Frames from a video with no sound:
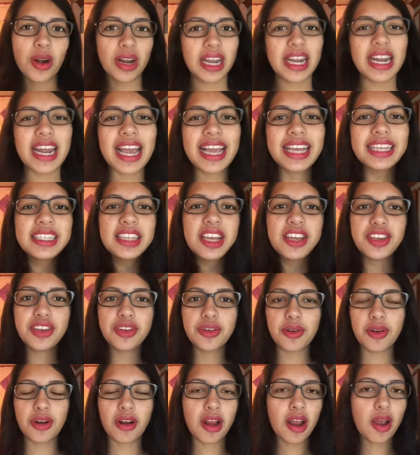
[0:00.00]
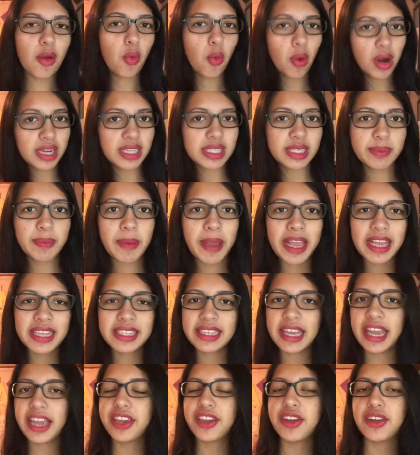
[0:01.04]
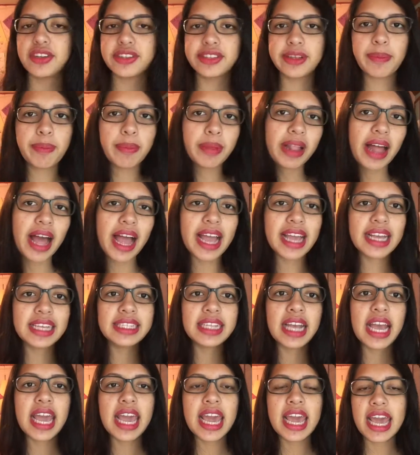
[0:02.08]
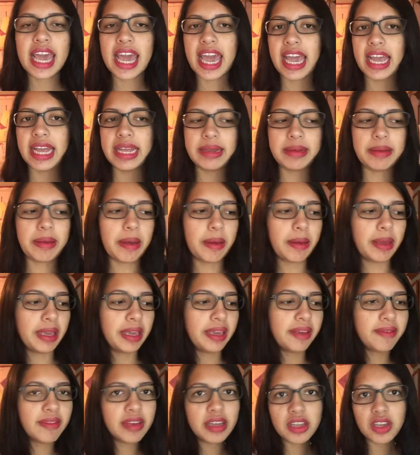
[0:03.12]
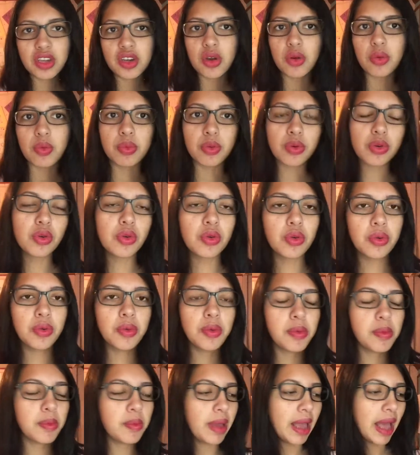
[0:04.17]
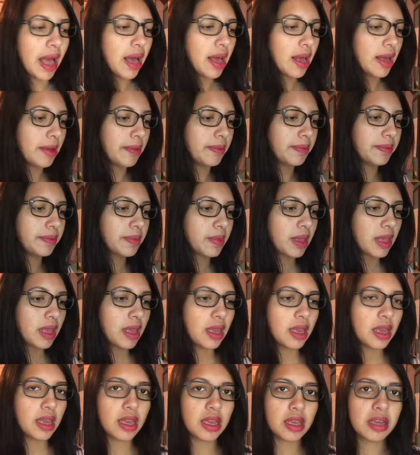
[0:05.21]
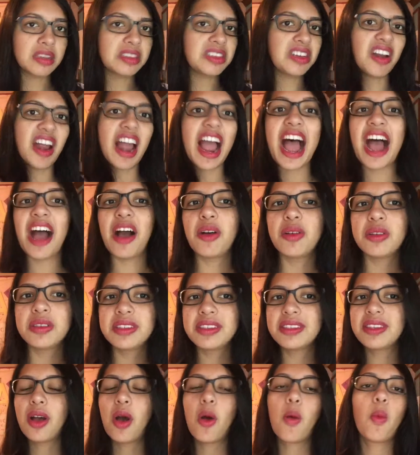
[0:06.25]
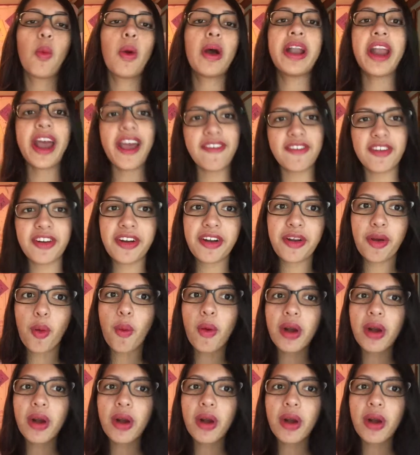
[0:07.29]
organize your workspace and your supplies and even your room, your house, whatever.